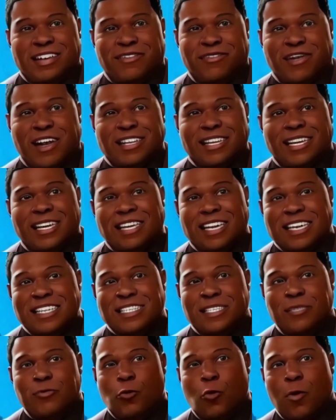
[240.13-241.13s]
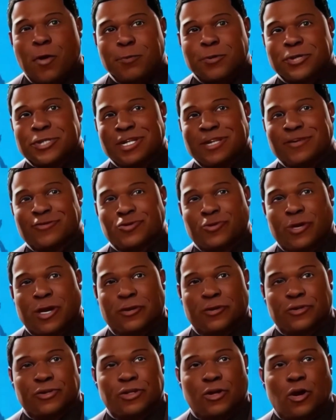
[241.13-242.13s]
and the fact that less than 1% of
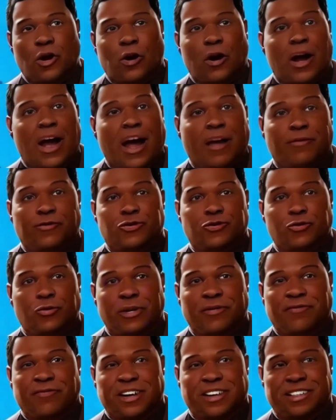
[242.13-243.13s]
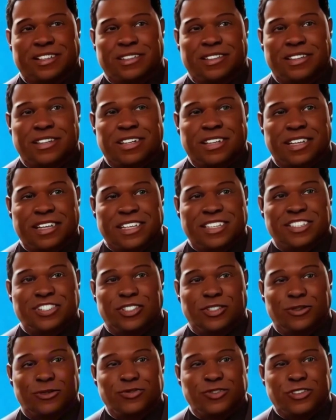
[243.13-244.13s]
traders are ever truly funded.
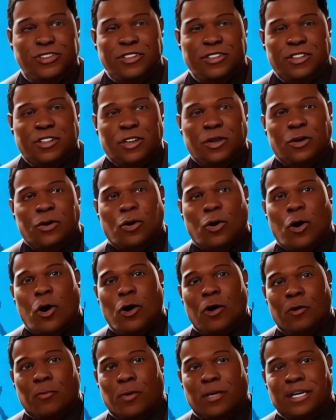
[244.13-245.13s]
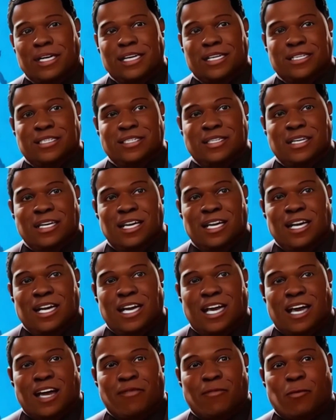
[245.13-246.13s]
His solution? Call it what it is.
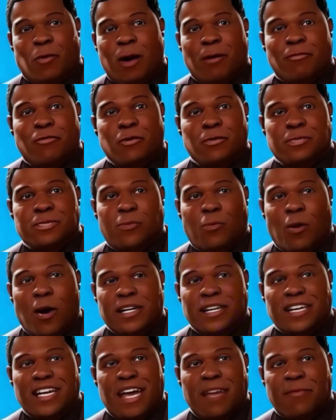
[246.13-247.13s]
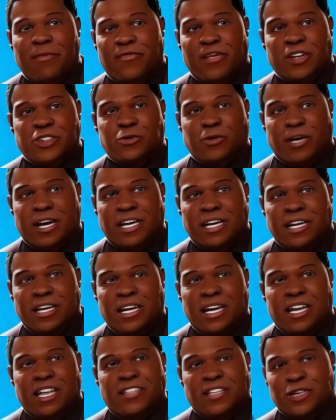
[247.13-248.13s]
If prop firms want to gamify
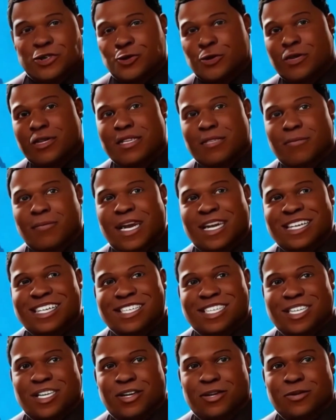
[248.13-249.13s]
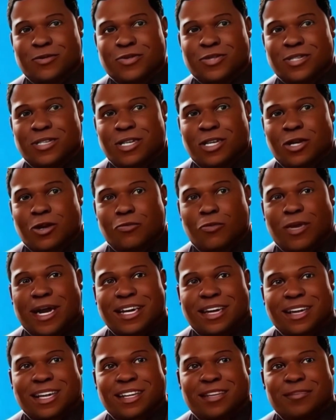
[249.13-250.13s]
trading, then treat them like casinos.
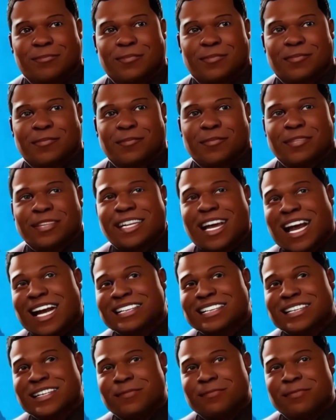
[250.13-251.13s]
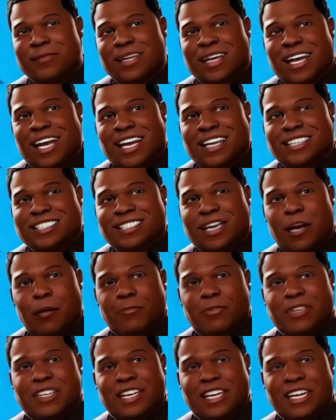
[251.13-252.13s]
Regulate them, tax them, and
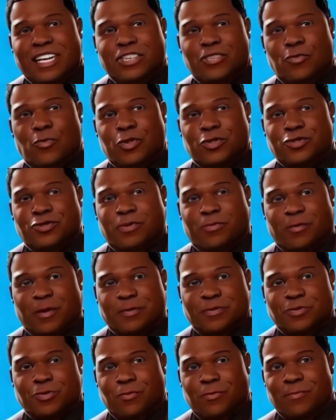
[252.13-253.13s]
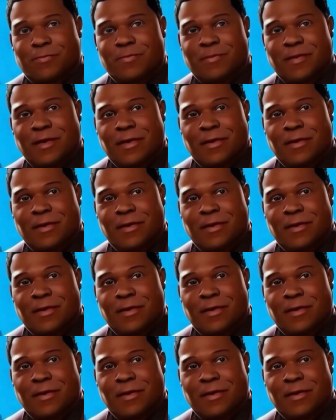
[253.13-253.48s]
stop pretending it's Wall Street prep school.